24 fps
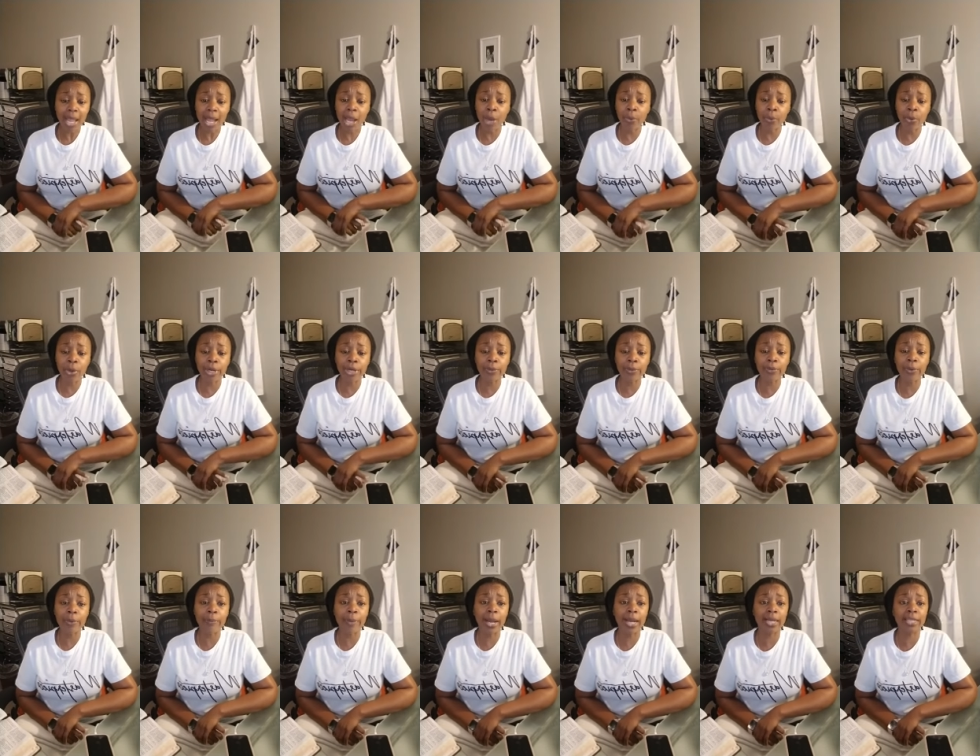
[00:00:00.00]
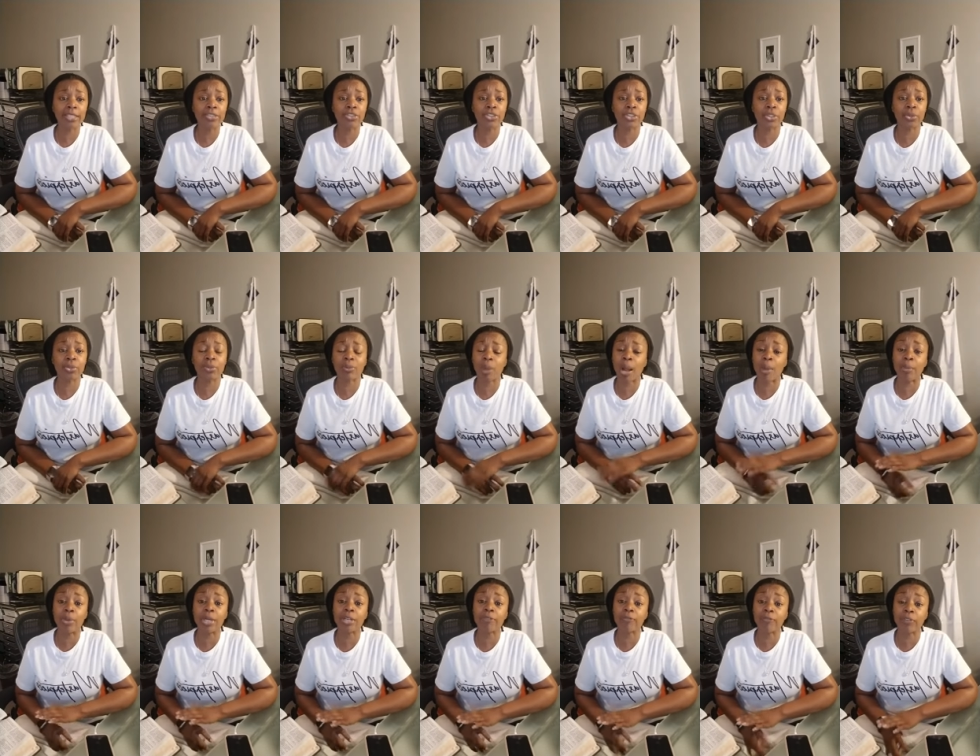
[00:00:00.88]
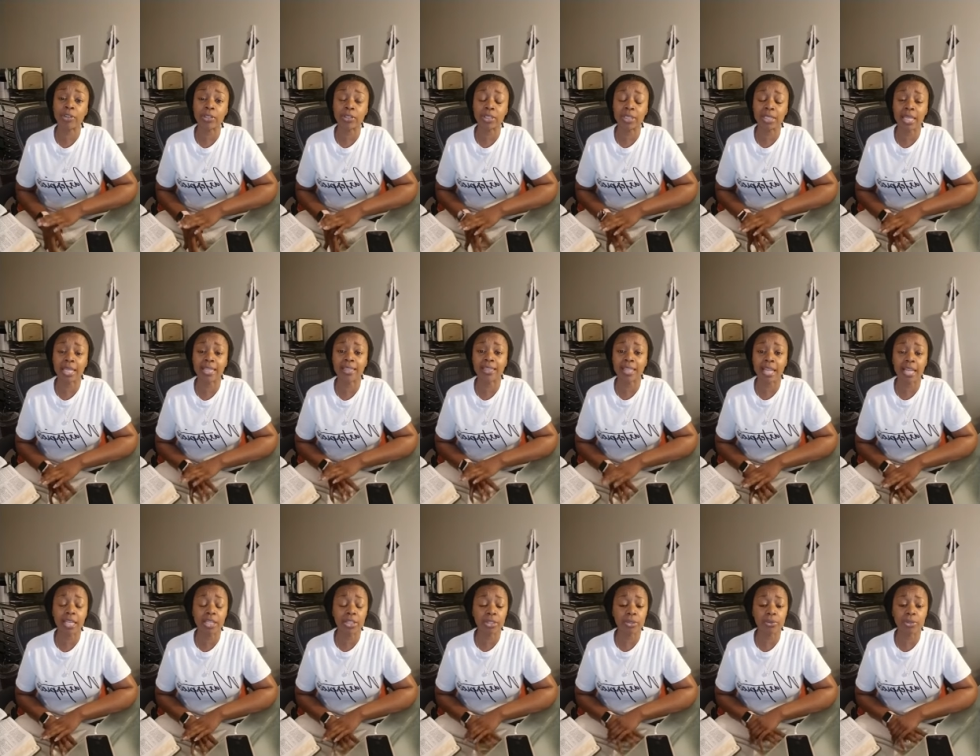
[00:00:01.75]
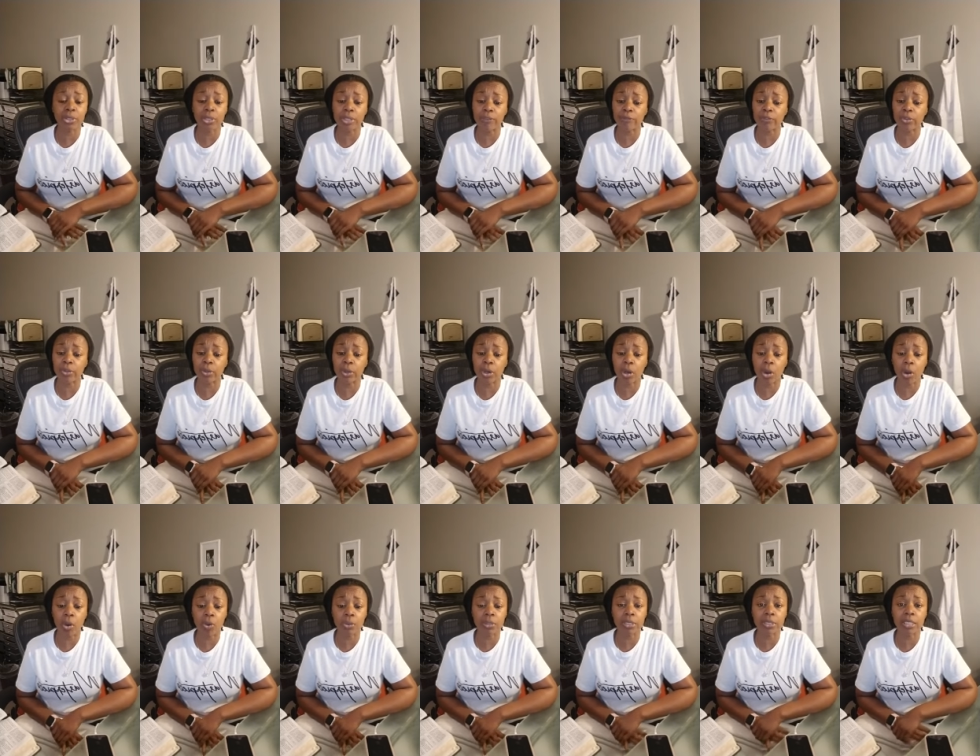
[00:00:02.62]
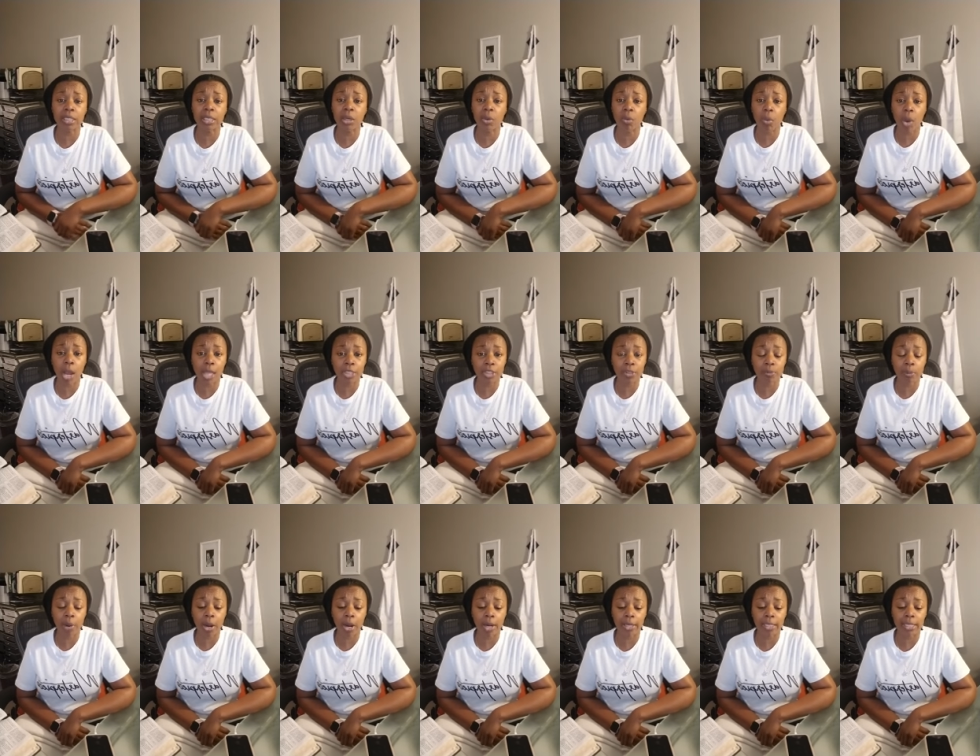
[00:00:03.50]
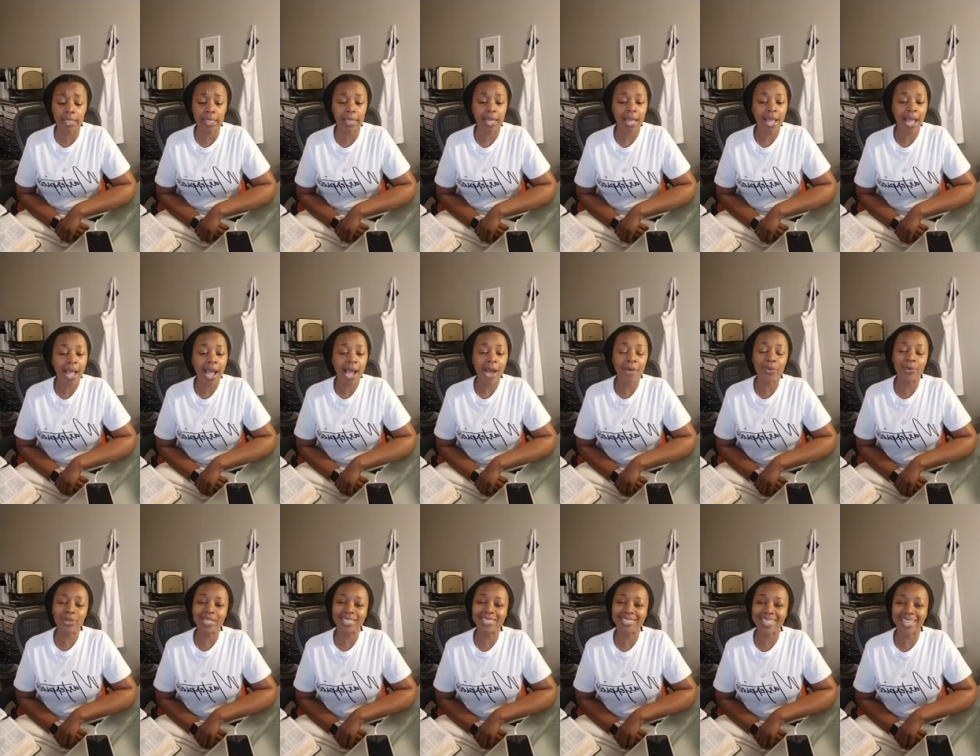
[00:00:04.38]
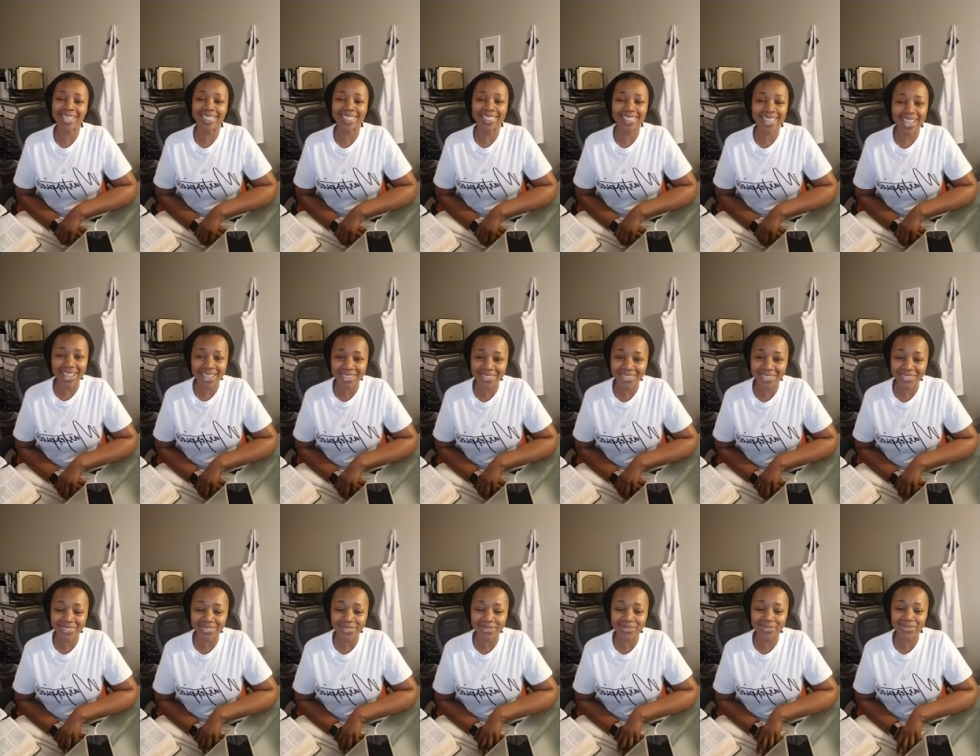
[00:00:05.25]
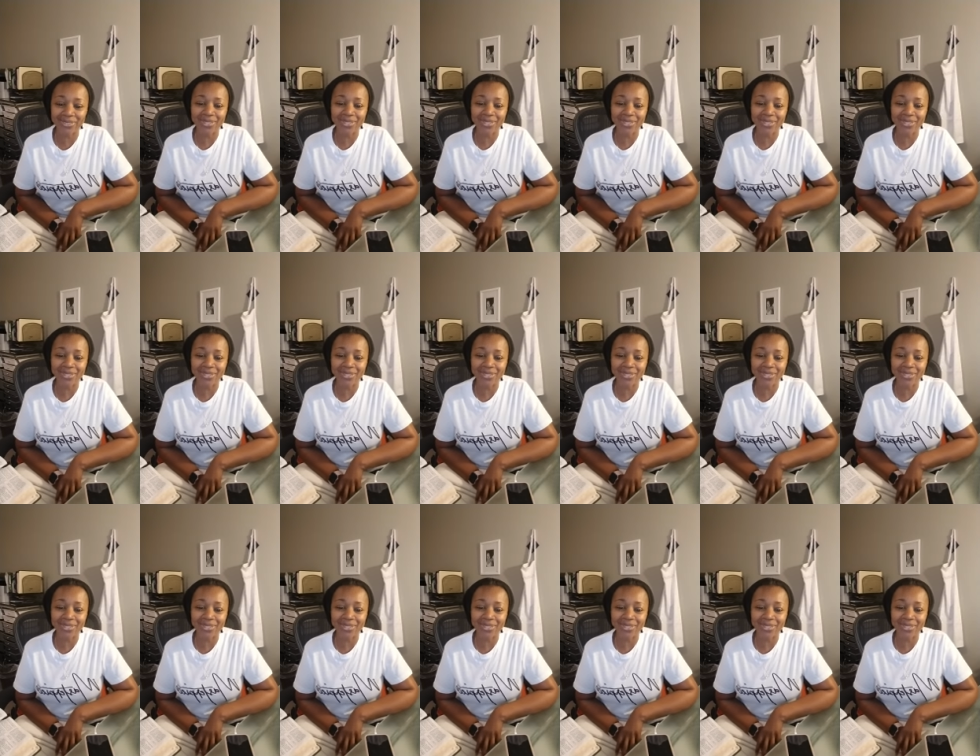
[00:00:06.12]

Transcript: I want to remind you, I want to first say thank you. If you are hosting a watch party, I want to say thank you